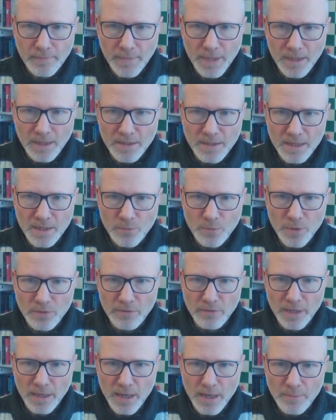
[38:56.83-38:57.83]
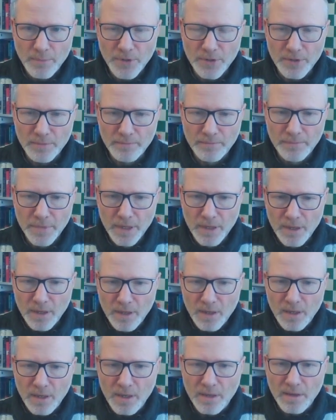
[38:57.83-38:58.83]
is that we recapture,
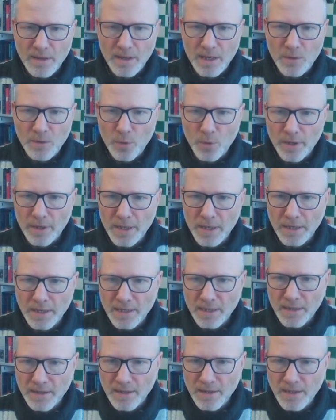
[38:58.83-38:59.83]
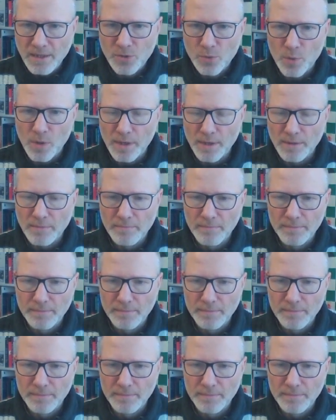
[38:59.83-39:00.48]
and then we're hitting this one.